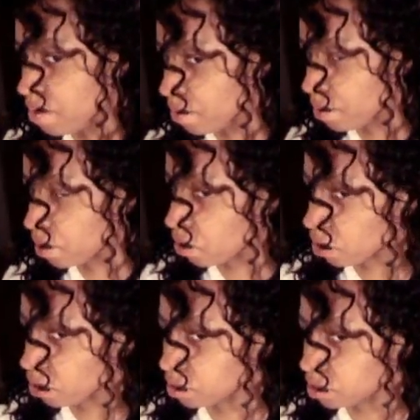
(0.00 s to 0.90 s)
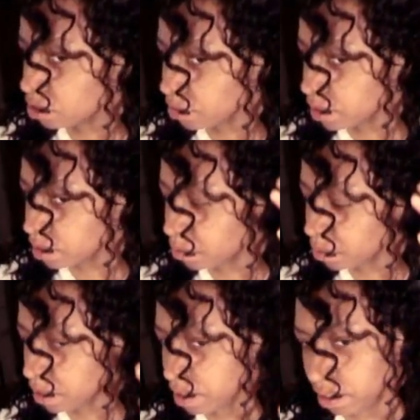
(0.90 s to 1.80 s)
my curls is
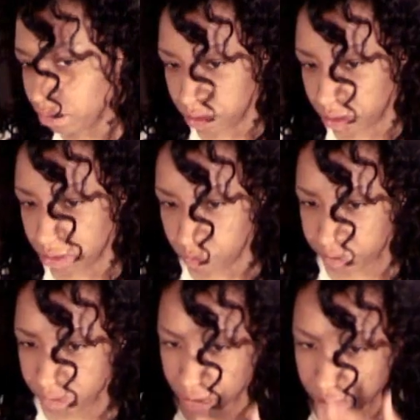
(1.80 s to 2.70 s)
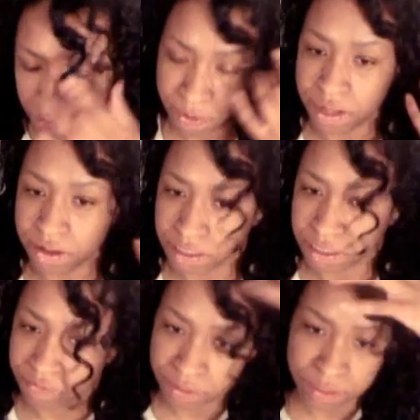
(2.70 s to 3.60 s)
blended in with the weave really well,
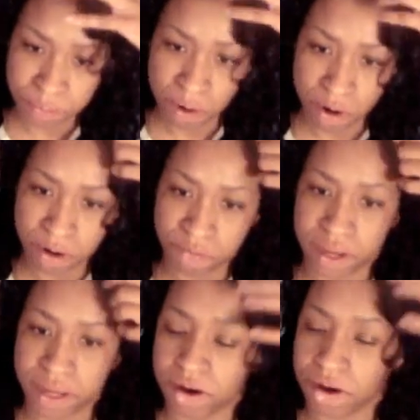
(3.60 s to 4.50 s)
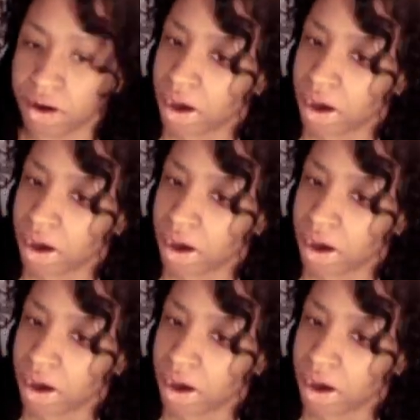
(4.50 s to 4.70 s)
except for this part right here.